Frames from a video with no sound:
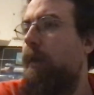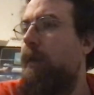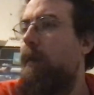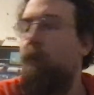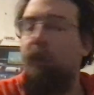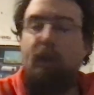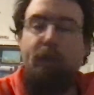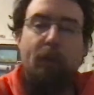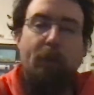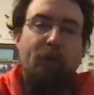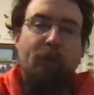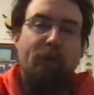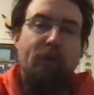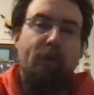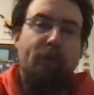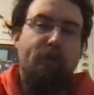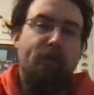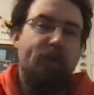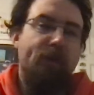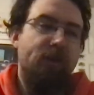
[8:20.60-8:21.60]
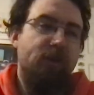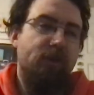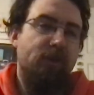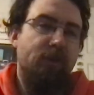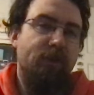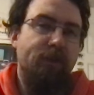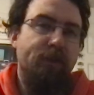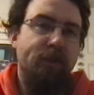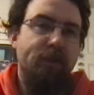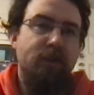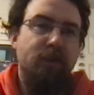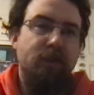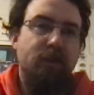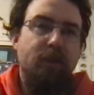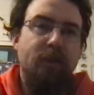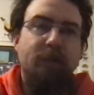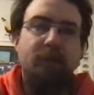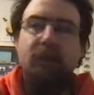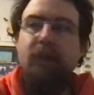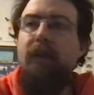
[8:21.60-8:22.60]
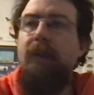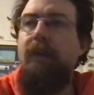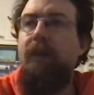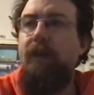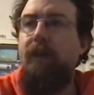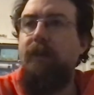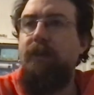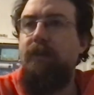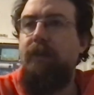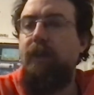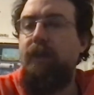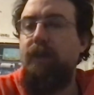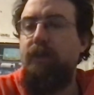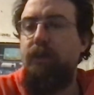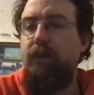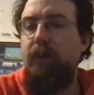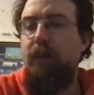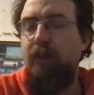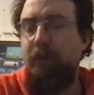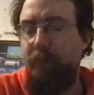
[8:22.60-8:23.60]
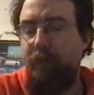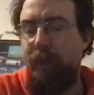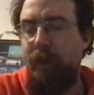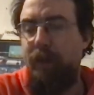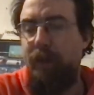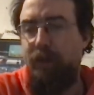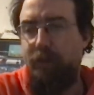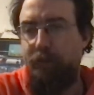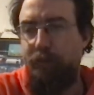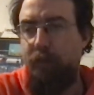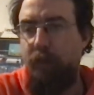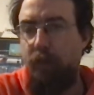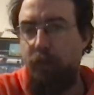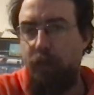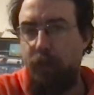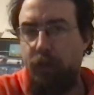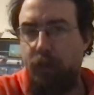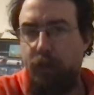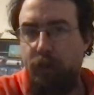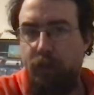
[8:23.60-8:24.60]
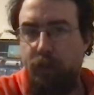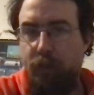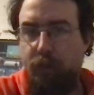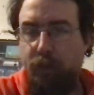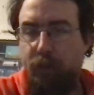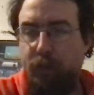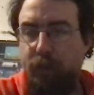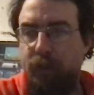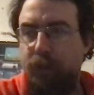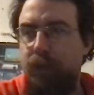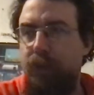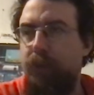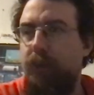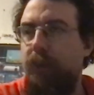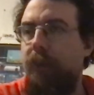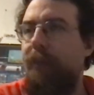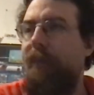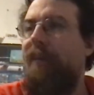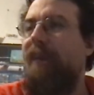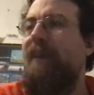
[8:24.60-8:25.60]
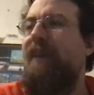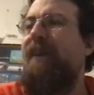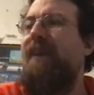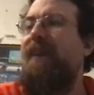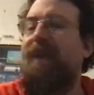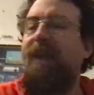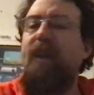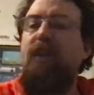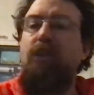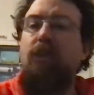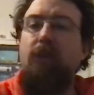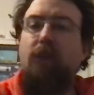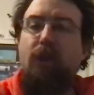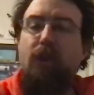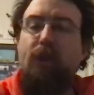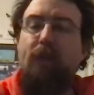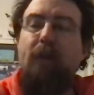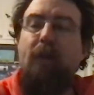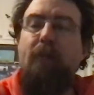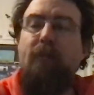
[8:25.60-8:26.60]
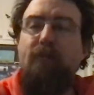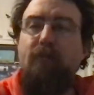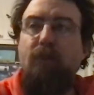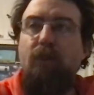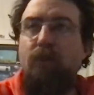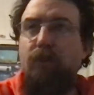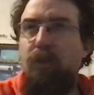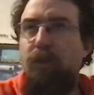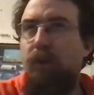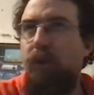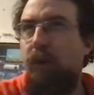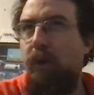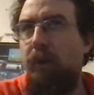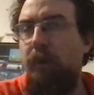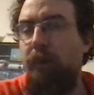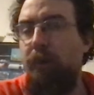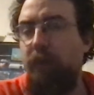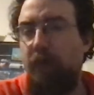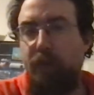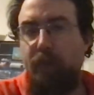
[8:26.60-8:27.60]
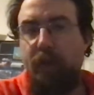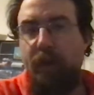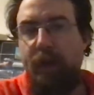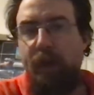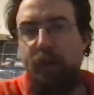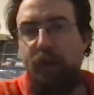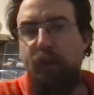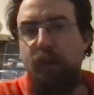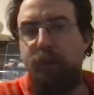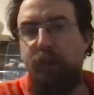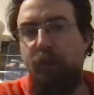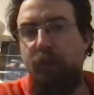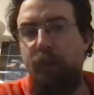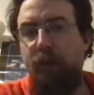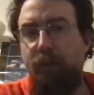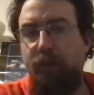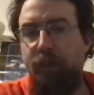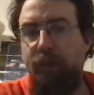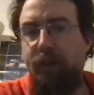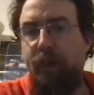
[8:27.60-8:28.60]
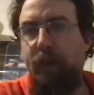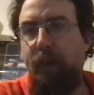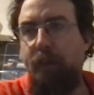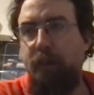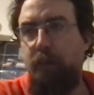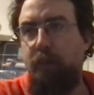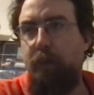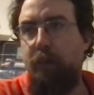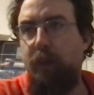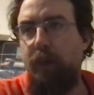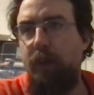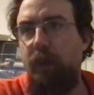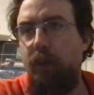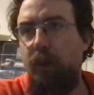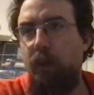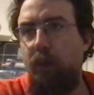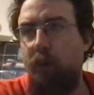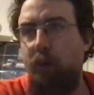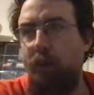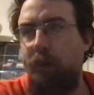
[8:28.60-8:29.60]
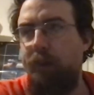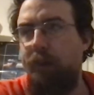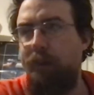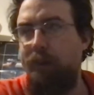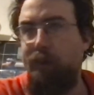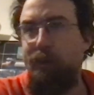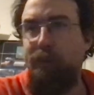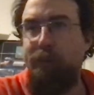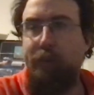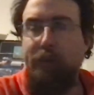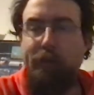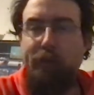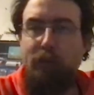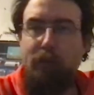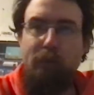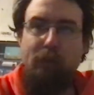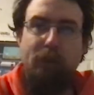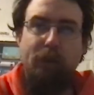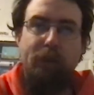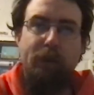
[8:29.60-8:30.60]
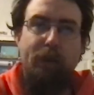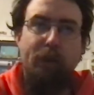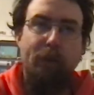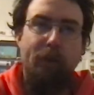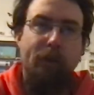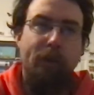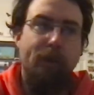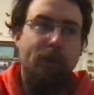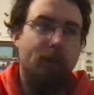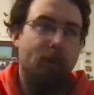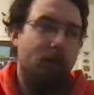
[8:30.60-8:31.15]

many people were on your friends list, has actually made it buggier, which is it going to be a problem given how large part of the game's appeal is being able to play with